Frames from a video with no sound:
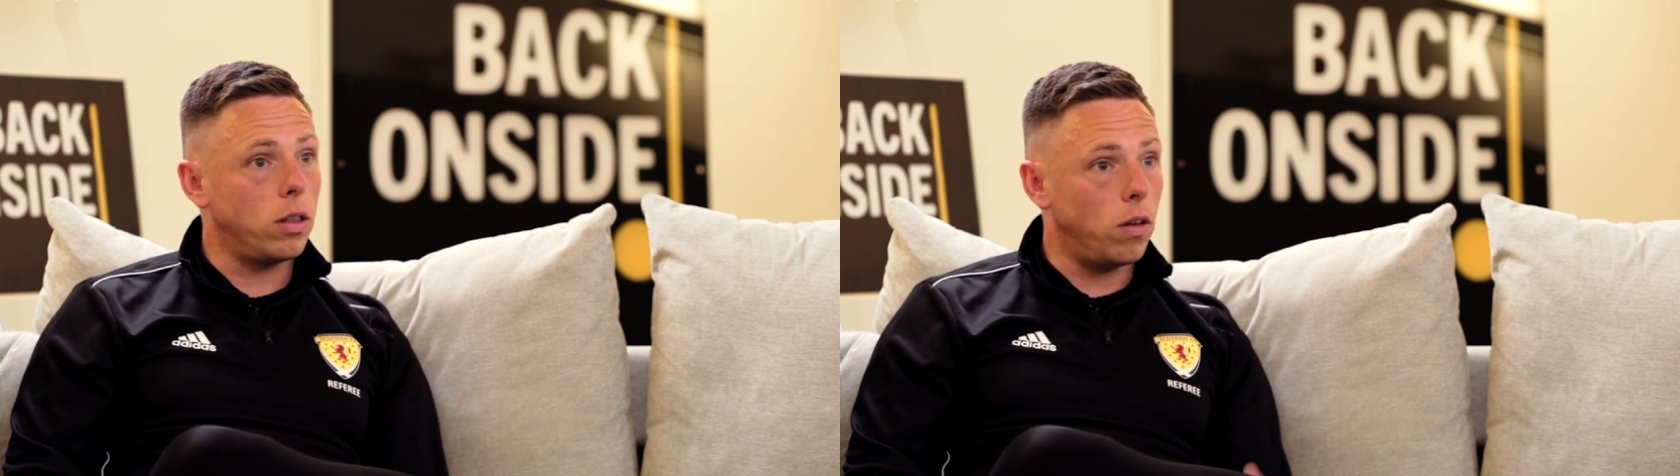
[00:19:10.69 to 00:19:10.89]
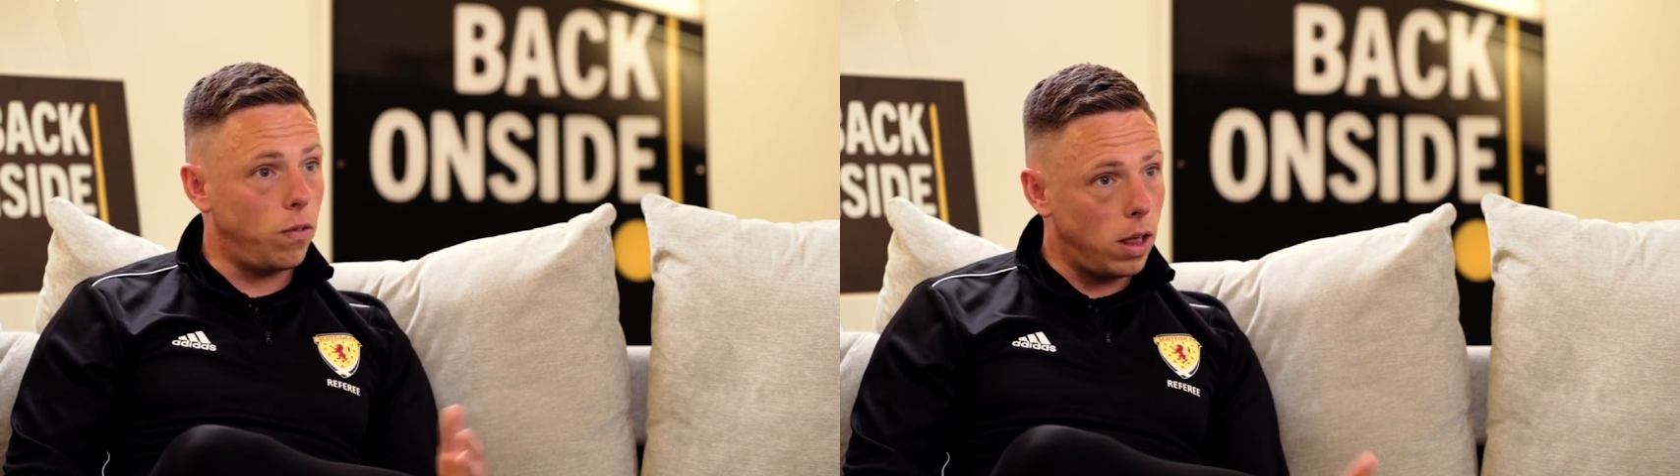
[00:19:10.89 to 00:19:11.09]

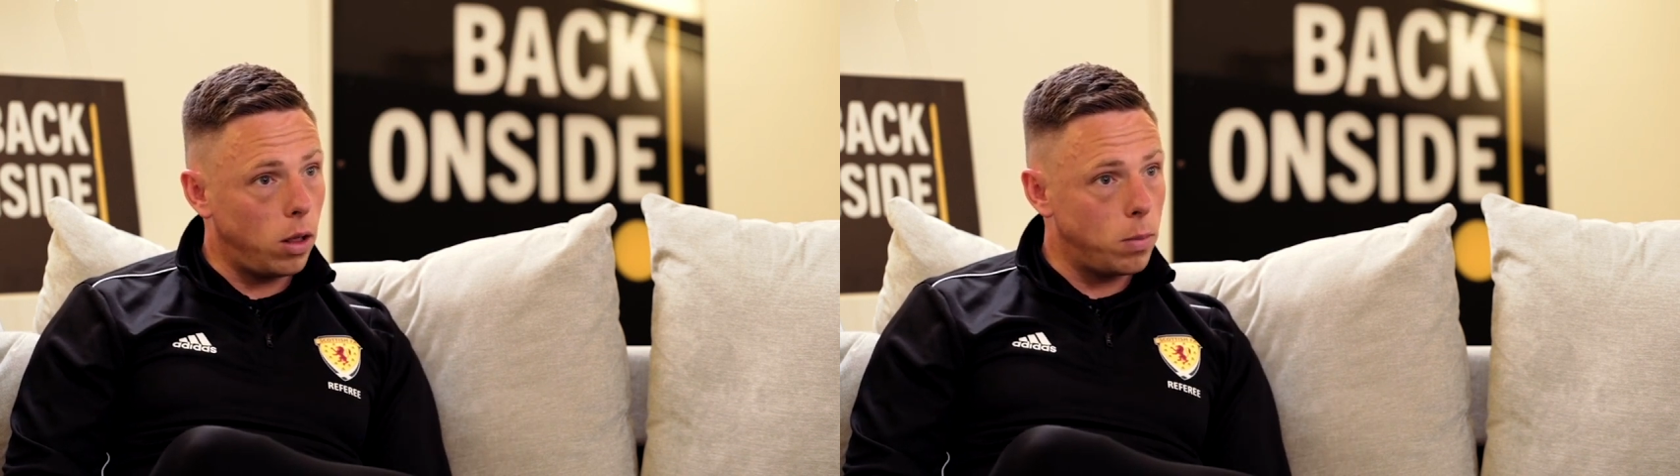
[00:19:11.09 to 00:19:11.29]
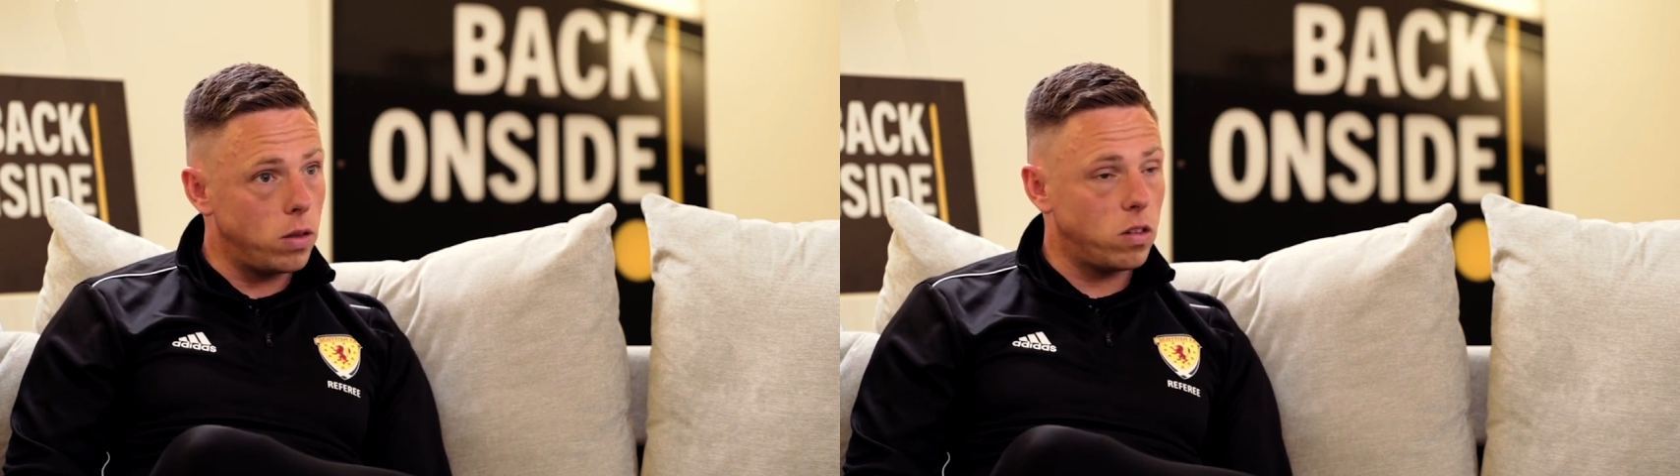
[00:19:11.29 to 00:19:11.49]

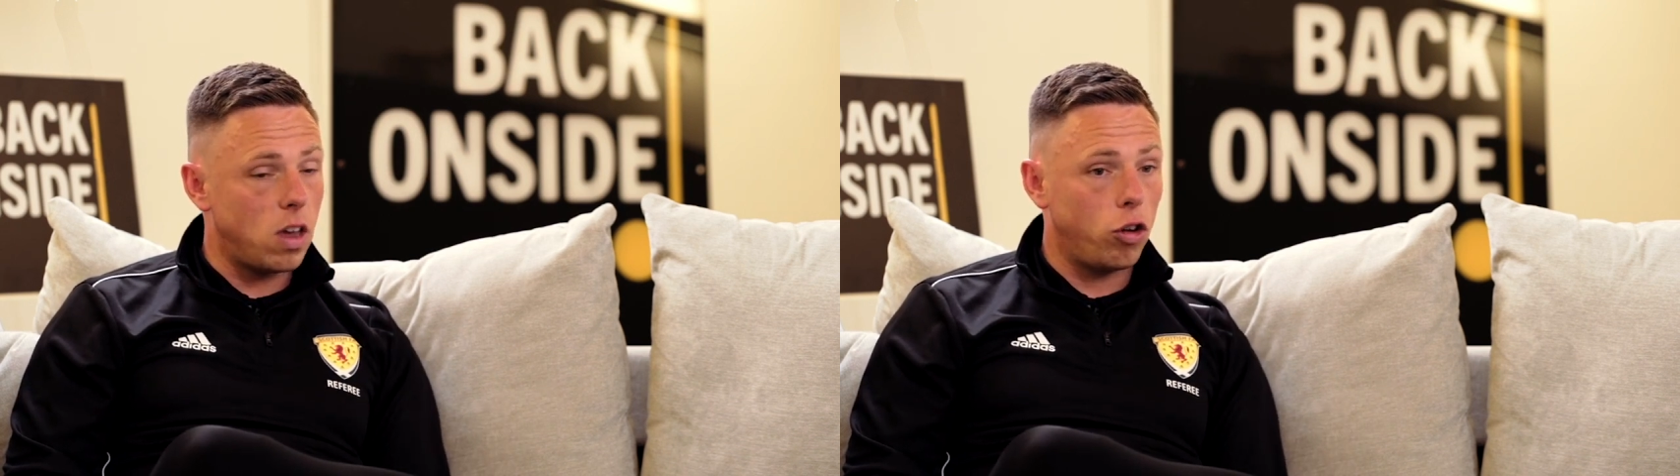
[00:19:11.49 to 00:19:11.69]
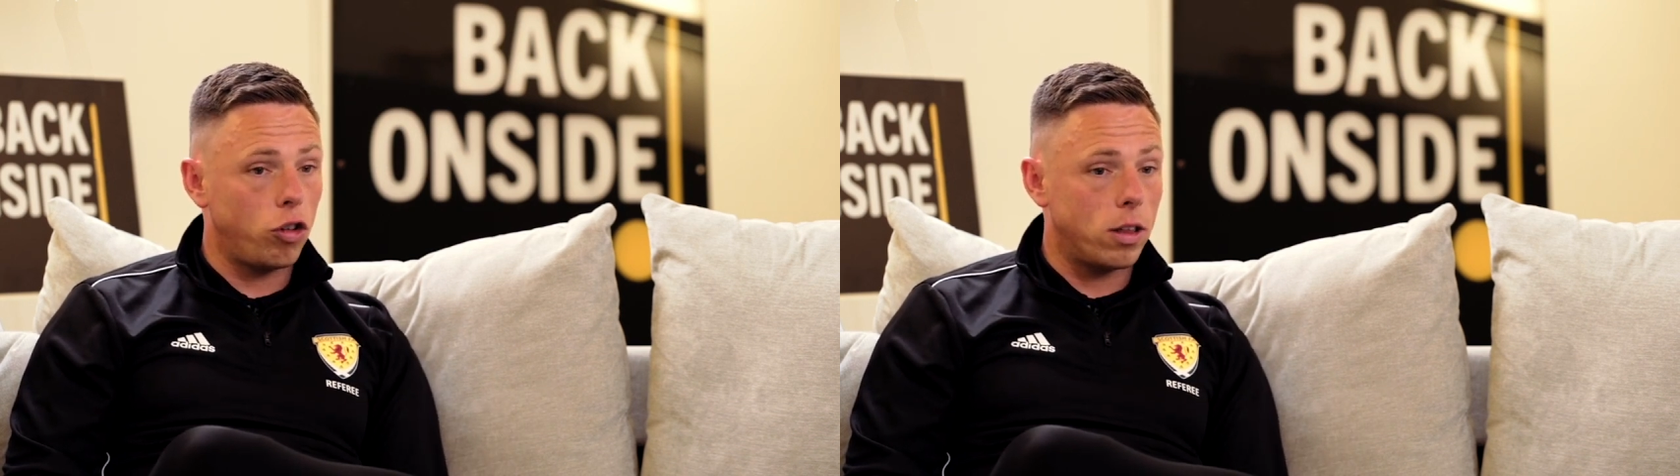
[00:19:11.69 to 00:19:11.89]
development
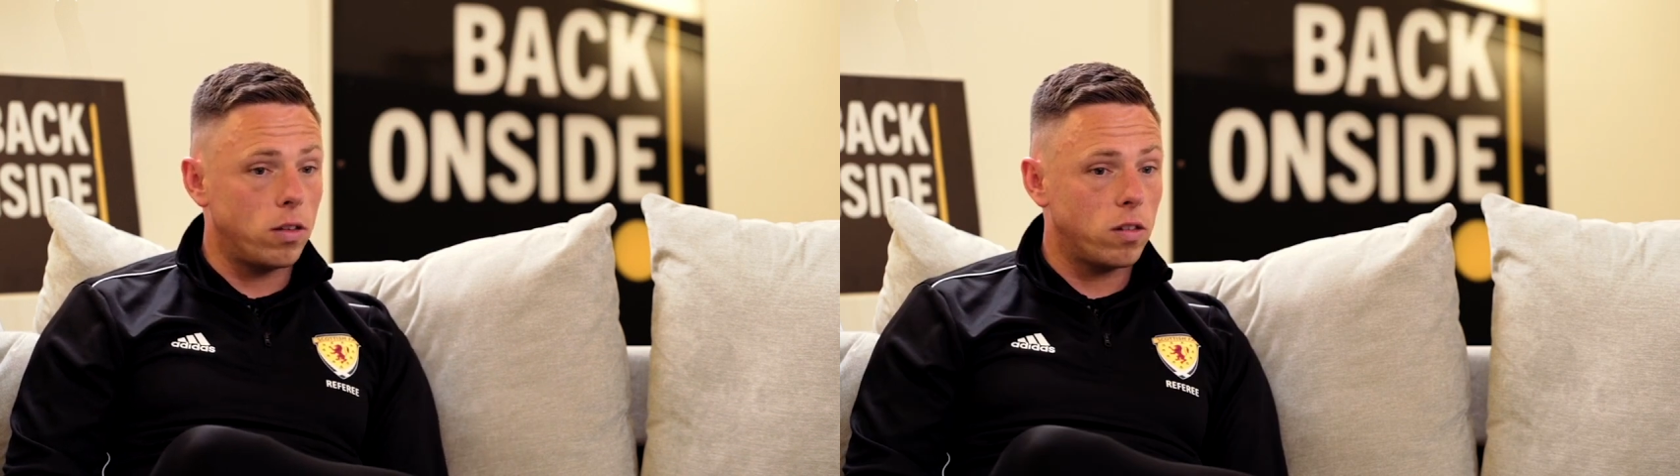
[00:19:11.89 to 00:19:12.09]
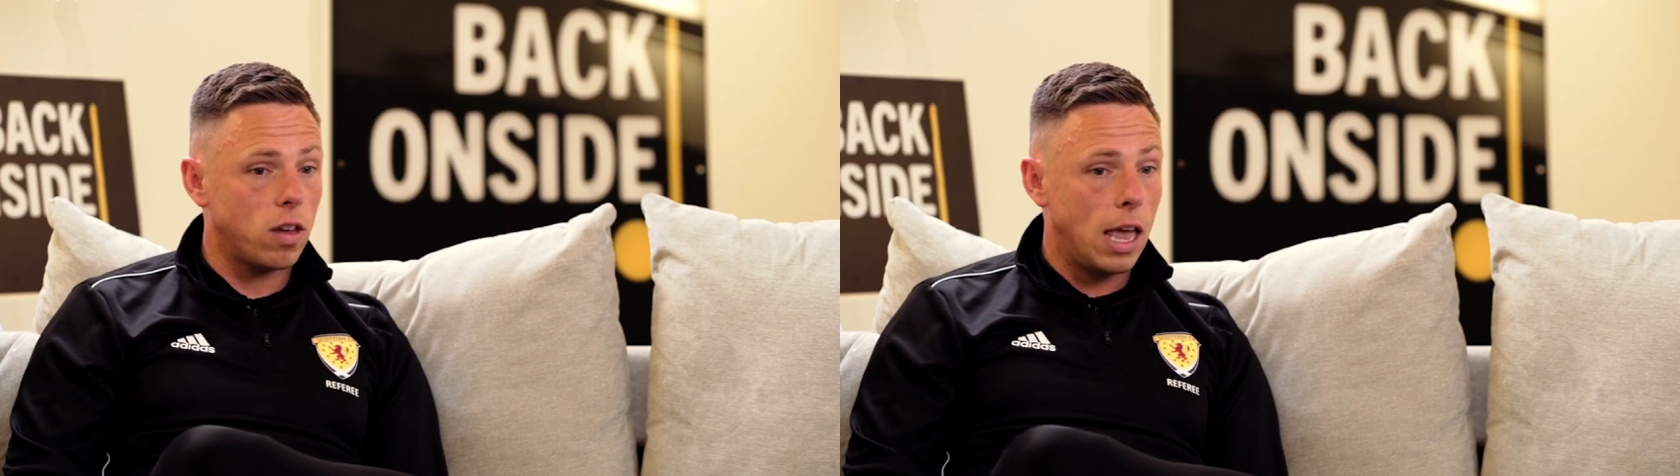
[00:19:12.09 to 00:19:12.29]

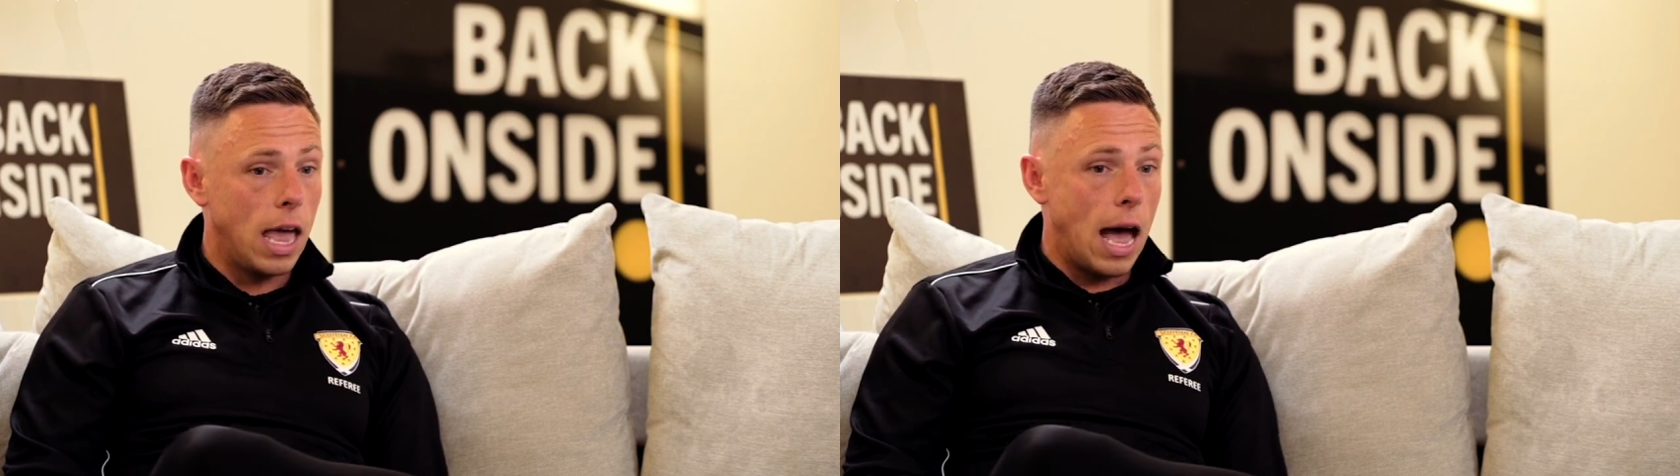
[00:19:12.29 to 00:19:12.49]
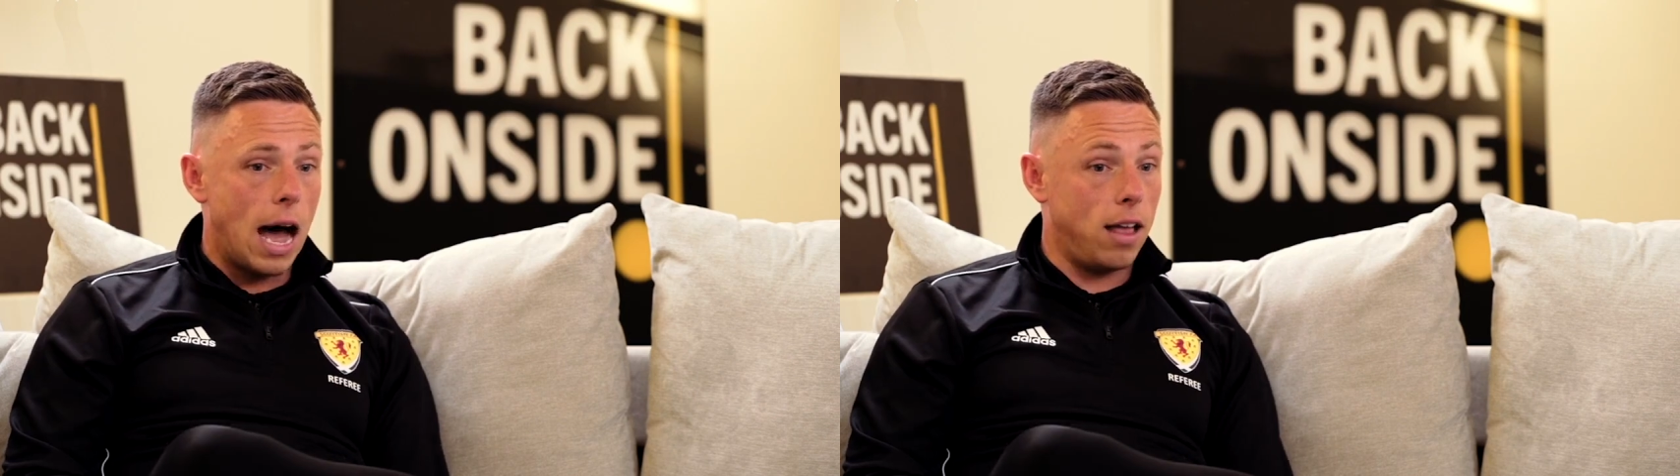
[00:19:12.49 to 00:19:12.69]
sessions.
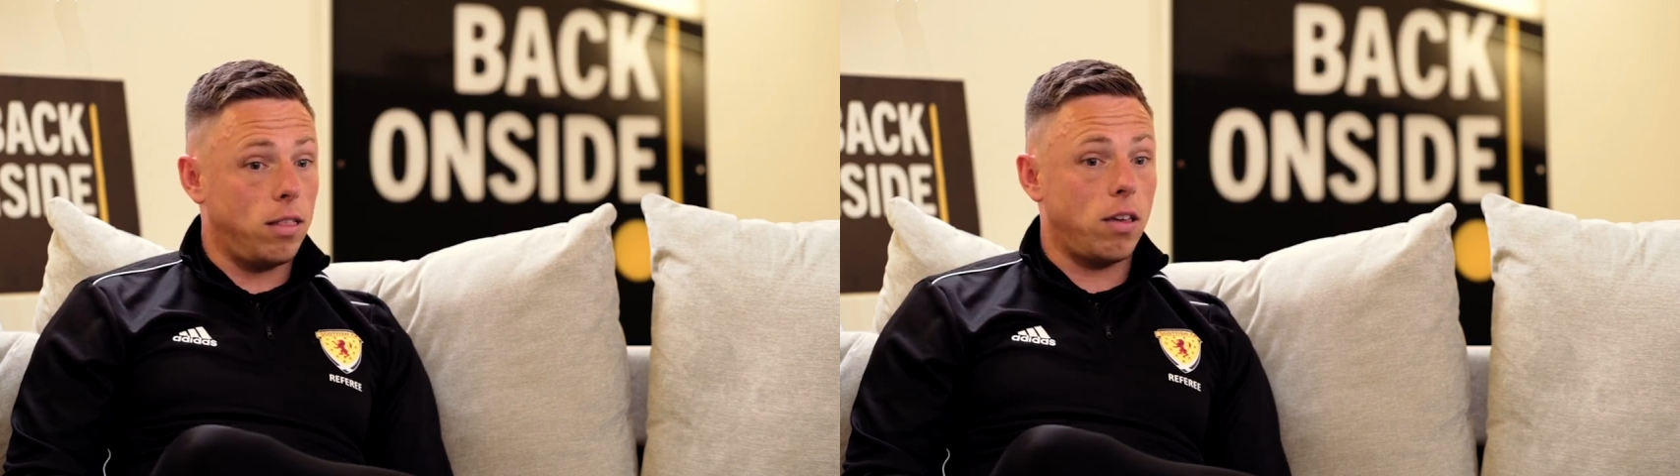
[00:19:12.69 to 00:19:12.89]
And